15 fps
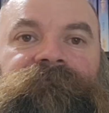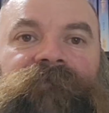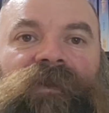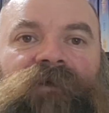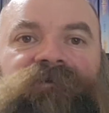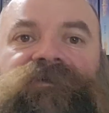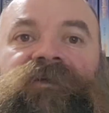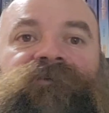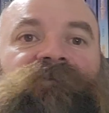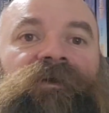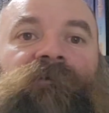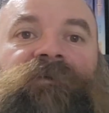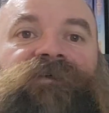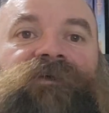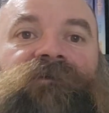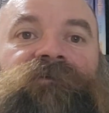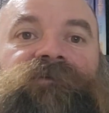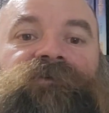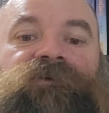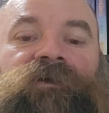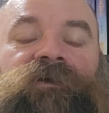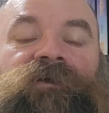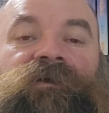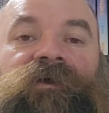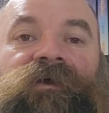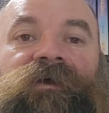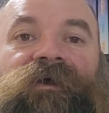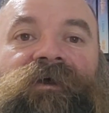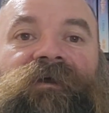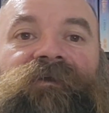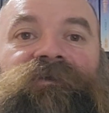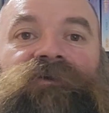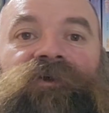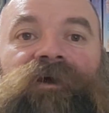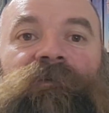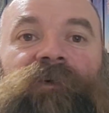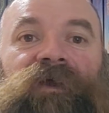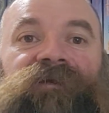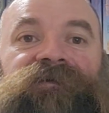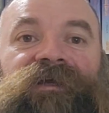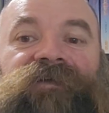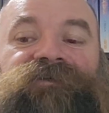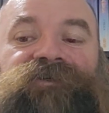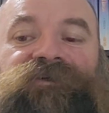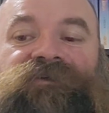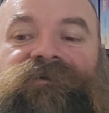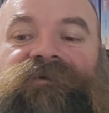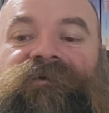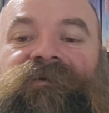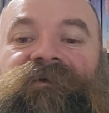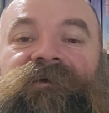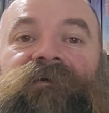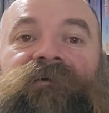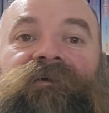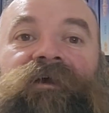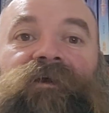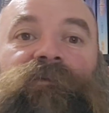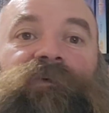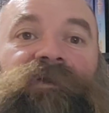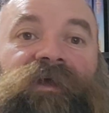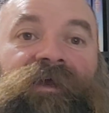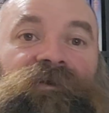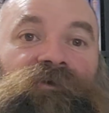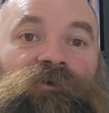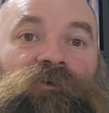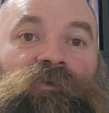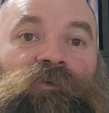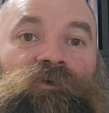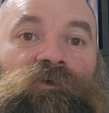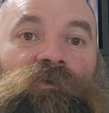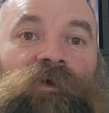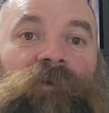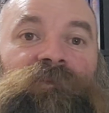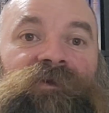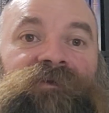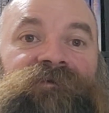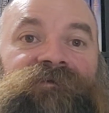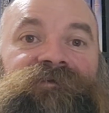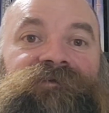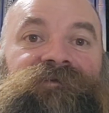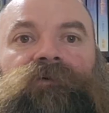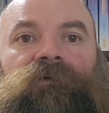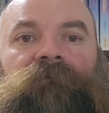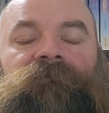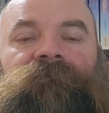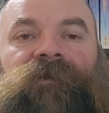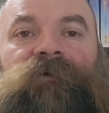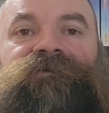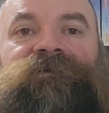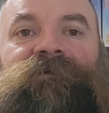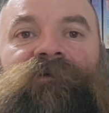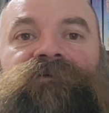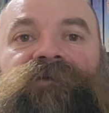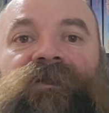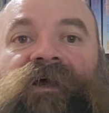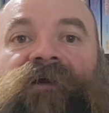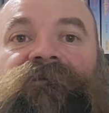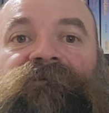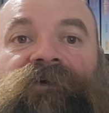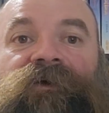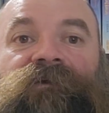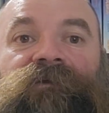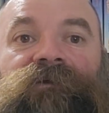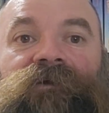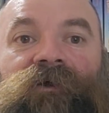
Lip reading: There's tons of enemies on the screen. You got to pay attention. You got to plan your weapons. That was something that was a lot of fun